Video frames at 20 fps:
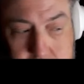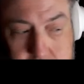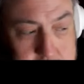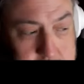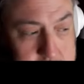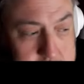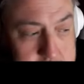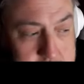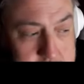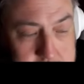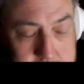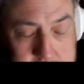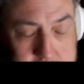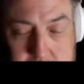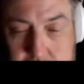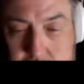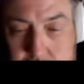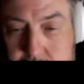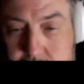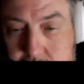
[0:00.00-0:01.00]

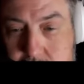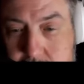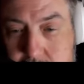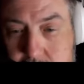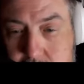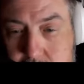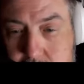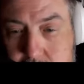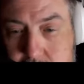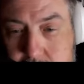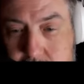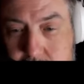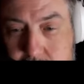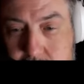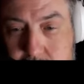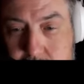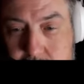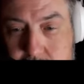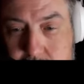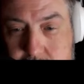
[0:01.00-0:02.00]

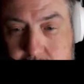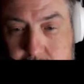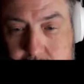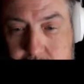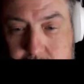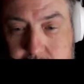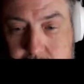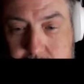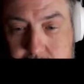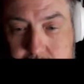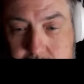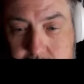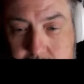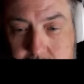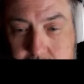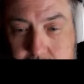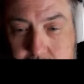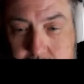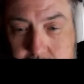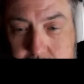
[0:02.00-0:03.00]

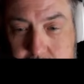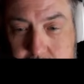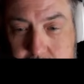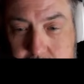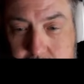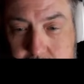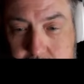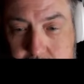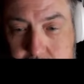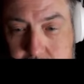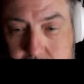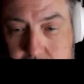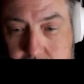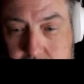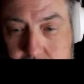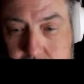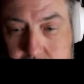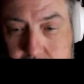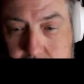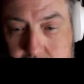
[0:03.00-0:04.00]

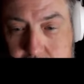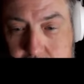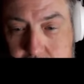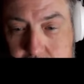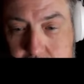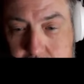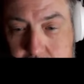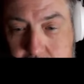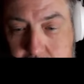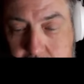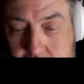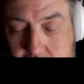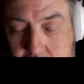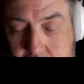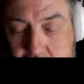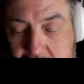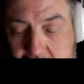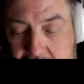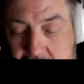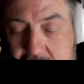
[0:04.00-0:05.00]

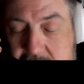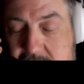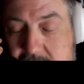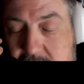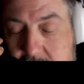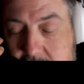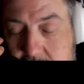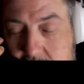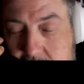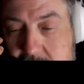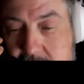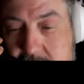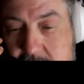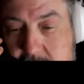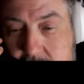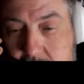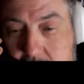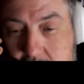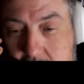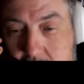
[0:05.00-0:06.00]

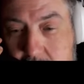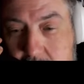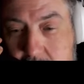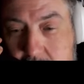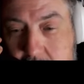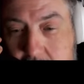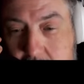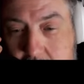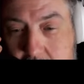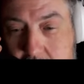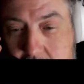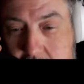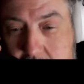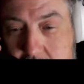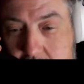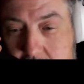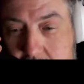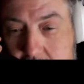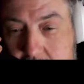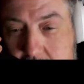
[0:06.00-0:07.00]

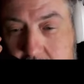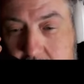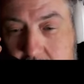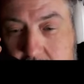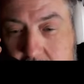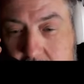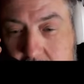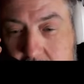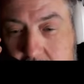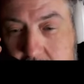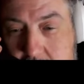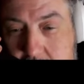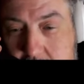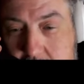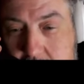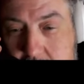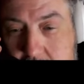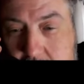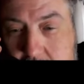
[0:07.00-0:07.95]
This person isn't speaking.